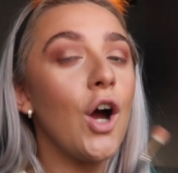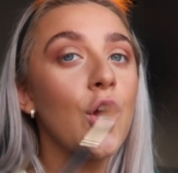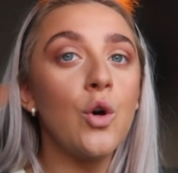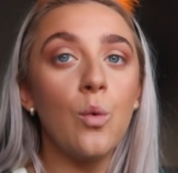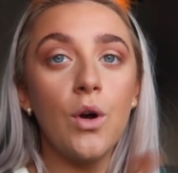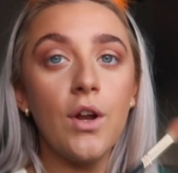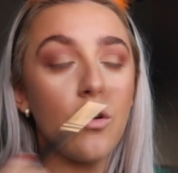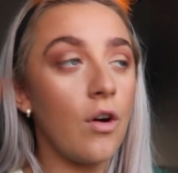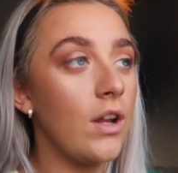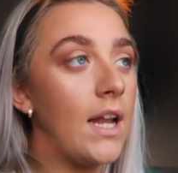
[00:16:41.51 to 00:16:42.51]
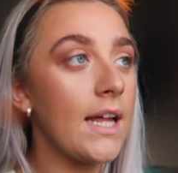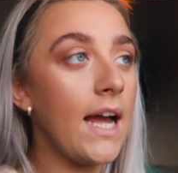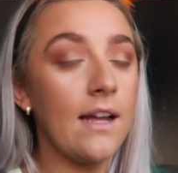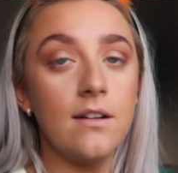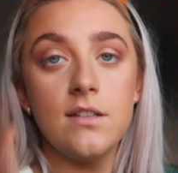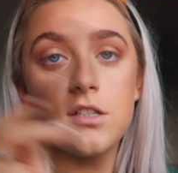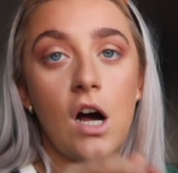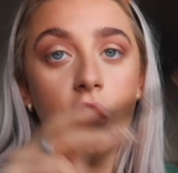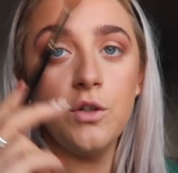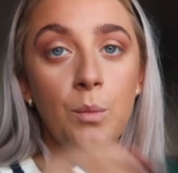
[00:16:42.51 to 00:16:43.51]
going around like England,
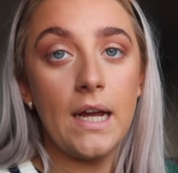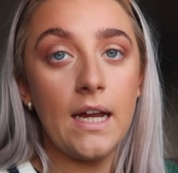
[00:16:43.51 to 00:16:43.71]
Scotland,